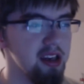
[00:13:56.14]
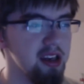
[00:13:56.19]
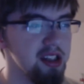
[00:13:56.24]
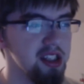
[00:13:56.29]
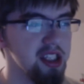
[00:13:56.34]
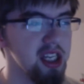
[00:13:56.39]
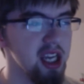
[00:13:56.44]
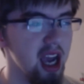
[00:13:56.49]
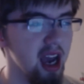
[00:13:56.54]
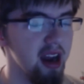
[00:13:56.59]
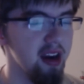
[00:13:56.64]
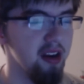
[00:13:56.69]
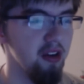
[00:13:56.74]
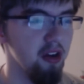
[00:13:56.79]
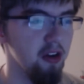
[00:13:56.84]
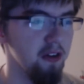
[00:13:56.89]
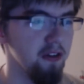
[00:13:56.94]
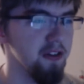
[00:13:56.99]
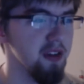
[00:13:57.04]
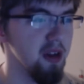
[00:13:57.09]
got
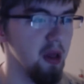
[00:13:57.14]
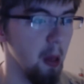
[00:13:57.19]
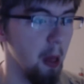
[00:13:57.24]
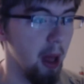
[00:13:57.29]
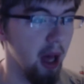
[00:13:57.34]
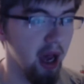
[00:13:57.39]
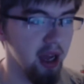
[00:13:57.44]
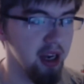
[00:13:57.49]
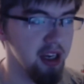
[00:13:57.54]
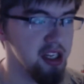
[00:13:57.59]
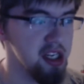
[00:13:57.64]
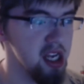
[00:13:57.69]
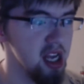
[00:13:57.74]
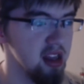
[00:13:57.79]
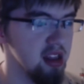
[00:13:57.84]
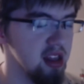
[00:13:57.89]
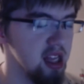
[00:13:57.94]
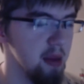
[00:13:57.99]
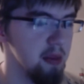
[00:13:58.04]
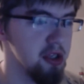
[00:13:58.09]
nerfed a lot. She
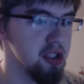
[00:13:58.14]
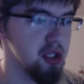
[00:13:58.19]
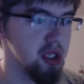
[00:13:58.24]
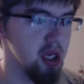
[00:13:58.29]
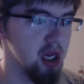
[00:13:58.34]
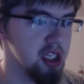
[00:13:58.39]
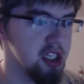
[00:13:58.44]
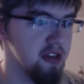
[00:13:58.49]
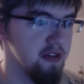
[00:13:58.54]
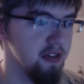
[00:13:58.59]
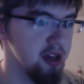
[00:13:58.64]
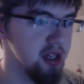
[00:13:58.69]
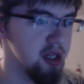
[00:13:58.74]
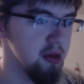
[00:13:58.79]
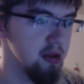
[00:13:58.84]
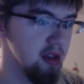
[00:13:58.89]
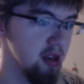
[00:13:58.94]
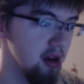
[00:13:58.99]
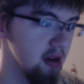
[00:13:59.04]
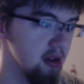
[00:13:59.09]
has damage reduction for 2
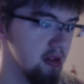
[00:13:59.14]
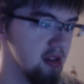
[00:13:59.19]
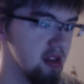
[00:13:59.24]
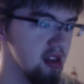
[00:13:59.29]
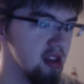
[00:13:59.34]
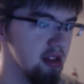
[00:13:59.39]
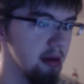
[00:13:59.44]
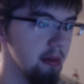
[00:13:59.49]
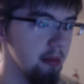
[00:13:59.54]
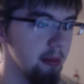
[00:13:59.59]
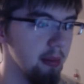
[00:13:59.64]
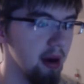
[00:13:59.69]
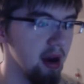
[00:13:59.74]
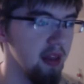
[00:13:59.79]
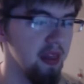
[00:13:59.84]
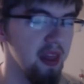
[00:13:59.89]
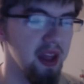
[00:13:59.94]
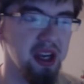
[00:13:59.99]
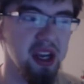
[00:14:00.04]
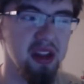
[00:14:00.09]
turns,
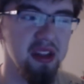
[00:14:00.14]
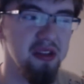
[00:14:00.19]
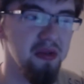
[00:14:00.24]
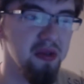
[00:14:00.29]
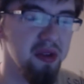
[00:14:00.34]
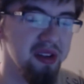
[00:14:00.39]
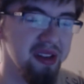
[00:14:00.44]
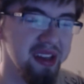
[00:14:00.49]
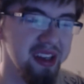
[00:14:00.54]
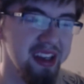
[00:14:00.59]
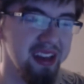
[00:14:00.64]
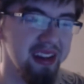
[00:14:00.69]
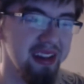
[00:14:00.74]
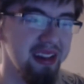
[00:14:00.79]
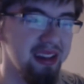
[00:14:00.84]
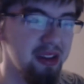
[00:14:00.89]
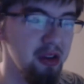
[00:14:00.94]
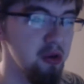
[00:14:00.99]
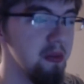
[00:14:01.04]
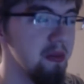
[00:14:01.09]
but that doesn't really
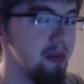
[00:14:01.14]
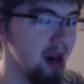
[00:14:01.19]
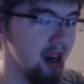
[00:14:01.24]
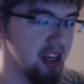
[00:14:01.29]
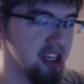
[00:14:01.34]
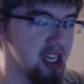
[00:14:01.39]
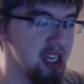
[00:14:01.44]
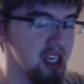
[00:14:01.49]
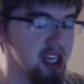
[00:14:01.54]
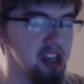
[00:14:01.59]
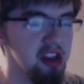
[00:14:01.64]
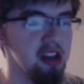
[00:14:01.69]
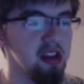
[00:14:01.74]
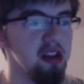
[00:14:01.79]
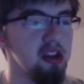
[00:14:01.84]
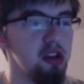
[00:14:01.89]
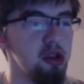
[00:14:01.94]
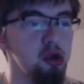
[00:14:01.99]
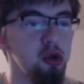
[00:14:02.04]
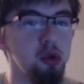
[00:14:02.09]
do much. It
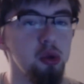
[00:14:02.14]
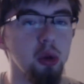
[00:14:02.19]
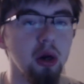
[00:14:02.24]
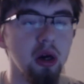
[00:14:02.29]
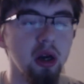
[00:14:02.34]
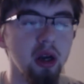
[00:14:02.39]
doesn't do